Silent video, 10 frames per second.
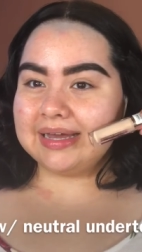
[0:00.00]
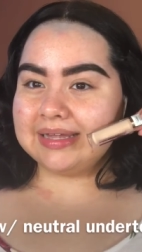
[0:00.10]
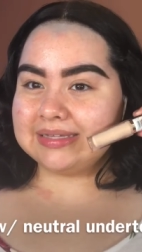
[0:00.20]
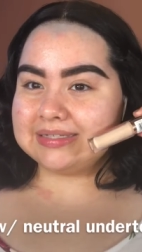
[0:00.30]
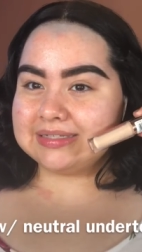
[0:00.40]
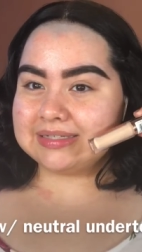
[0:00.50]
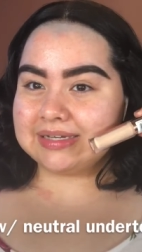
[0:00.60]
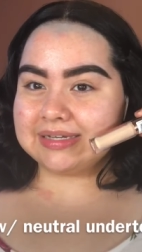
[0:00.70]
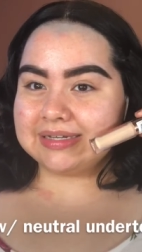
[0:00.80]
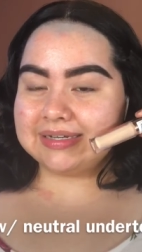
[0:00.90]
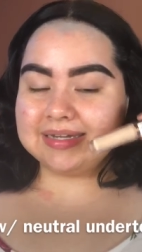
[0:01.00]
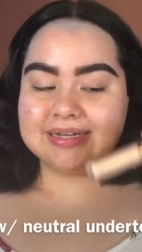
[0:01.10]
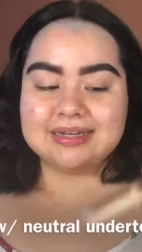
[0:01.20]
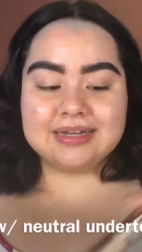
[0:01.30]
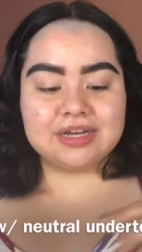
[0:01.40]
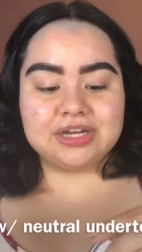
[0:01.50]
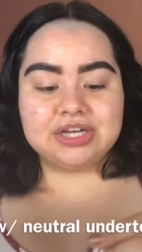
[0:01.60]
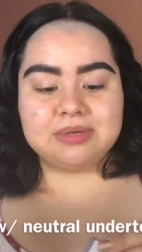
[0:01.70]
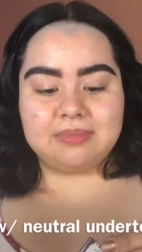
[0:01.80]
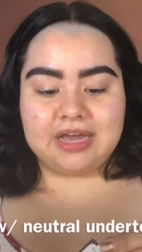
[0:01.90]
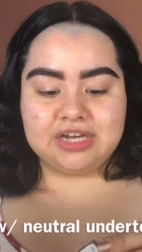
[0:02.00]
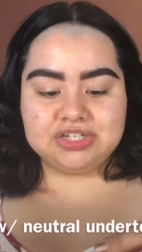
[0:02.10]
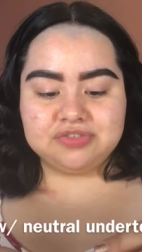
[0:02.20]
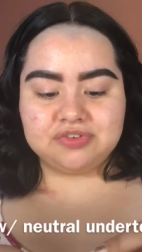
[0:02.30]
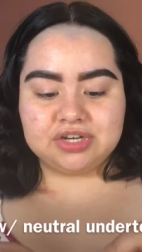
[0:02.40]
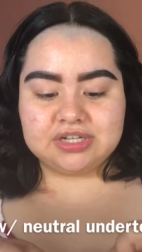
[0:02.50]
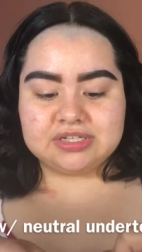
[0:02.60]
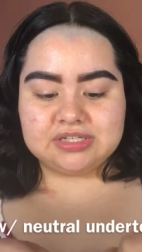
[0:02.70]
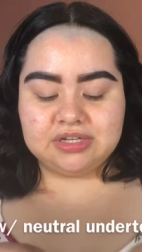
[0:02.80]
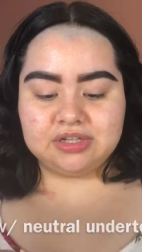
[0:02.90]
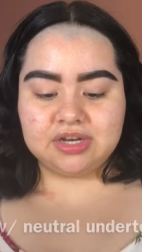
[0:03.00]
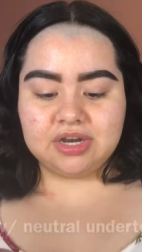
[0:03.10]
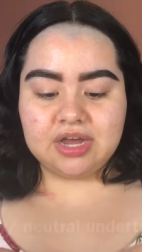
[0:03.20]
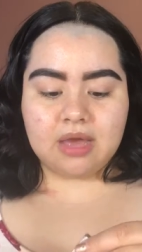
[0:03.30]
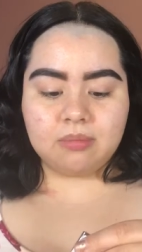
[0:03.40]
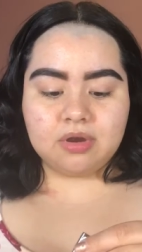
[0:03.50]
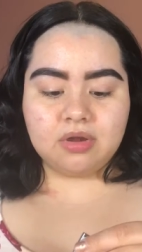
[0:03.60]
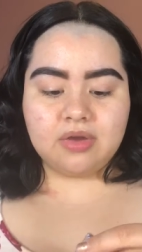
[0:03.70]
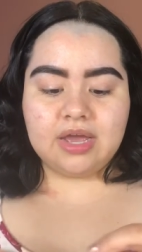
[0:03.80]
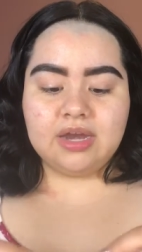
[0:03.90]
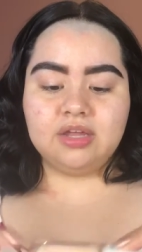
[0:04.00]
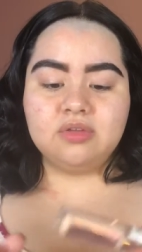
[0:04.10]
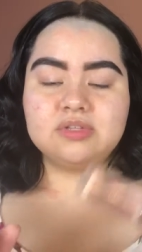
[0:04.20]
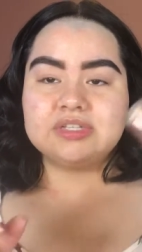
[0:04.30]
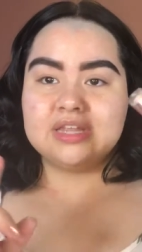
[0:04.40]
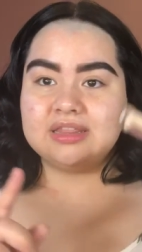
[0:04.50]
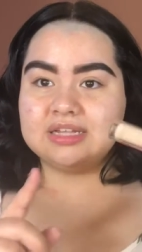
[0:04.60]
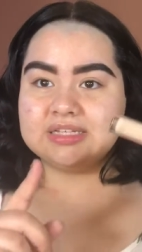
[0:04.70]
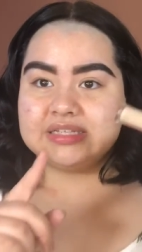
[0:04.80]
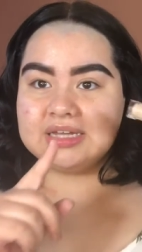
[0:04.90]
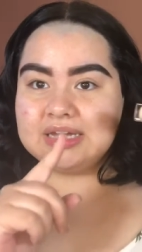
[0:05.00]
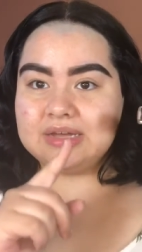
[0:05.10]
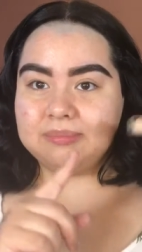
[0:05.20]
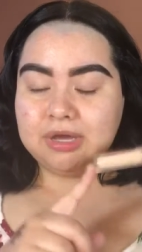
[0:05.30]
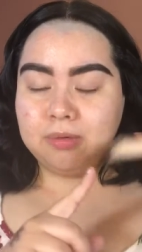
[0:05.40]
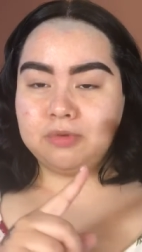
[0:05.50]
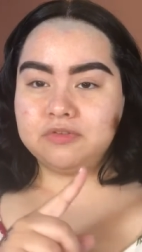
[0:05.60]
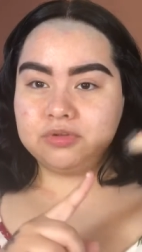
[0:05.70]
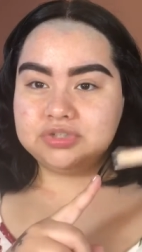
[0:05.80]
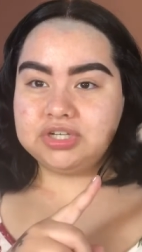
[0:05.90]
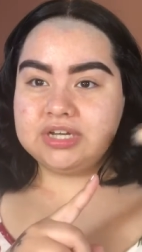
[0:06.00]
this is good, a good match for concealer. I'm going to go ahead and use this Makeup Revolution